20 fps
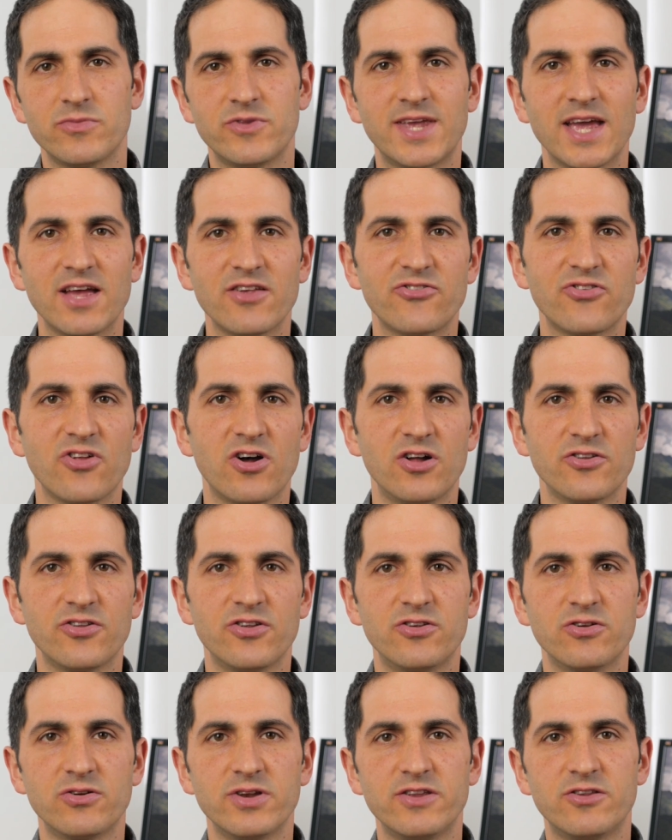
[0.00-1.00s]
To get
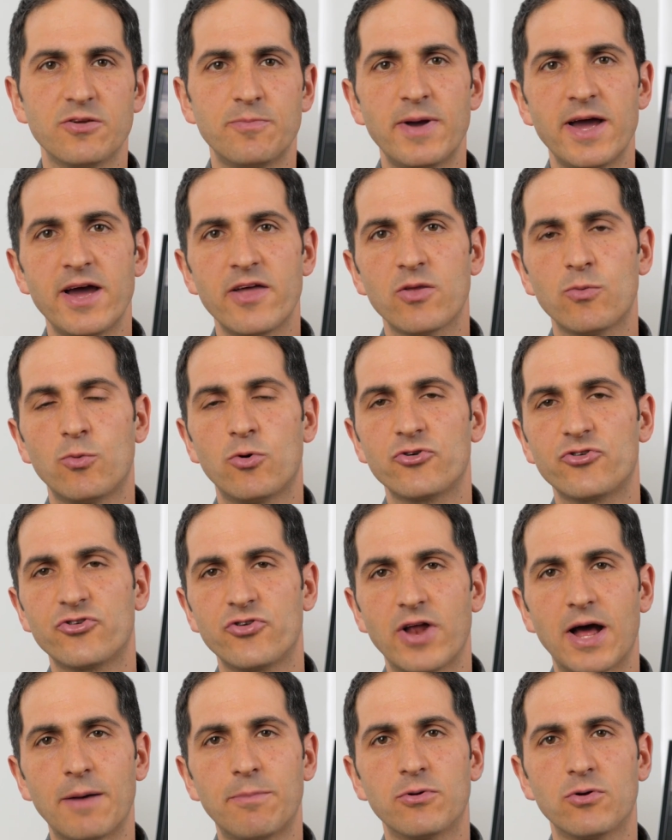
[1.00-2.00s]
started, you'll need to pair the
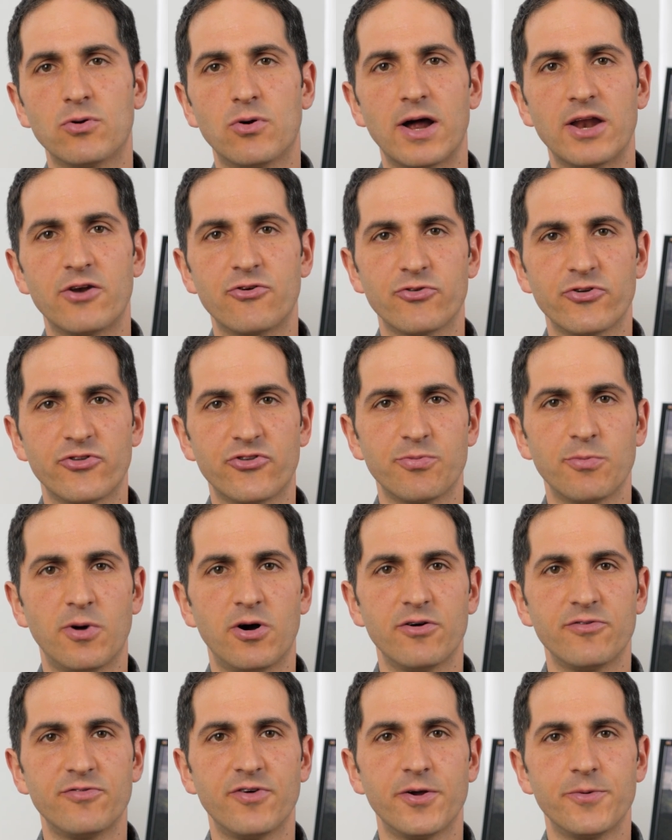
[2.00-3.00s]
watch to an Apple or Android
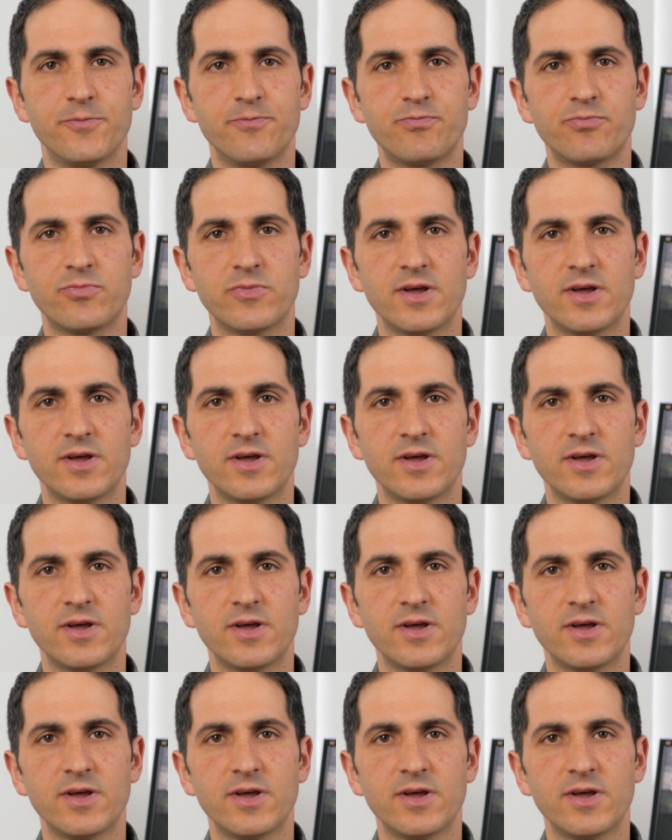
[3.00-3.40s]
smartphone.